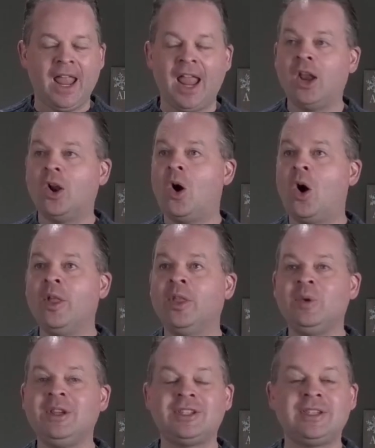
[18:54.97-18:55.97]
and all
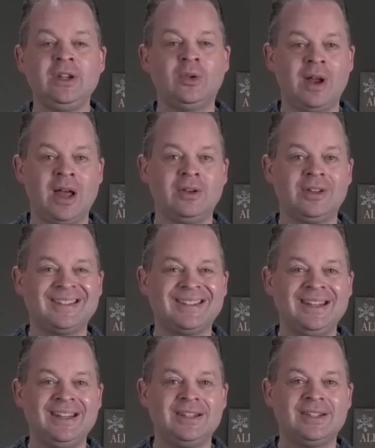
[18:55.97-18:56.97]
that we see around us
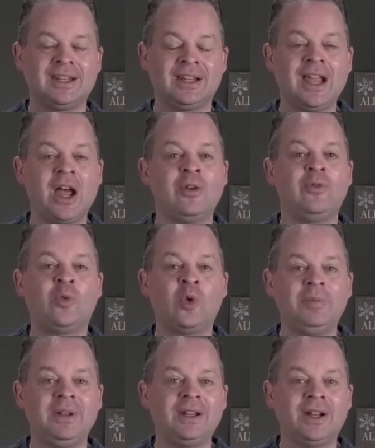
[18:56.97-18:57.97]
is accounted
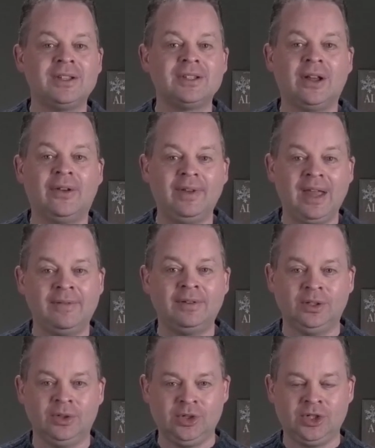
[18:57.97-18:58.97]
for because of
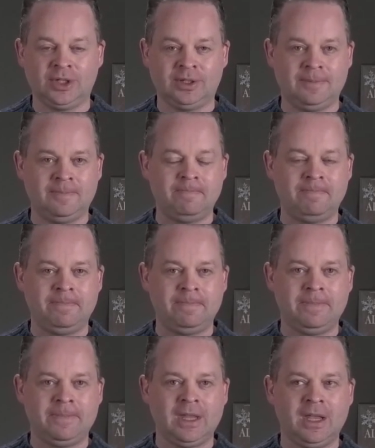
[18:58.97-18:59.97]
evolution,
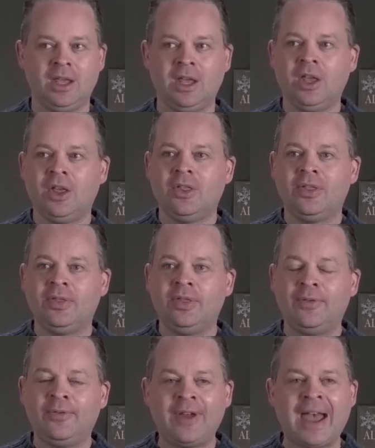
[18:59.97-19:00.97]

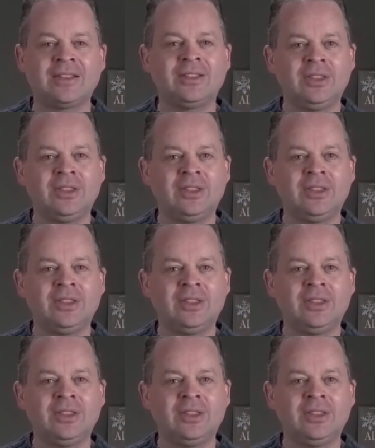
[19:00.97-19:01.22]
the fact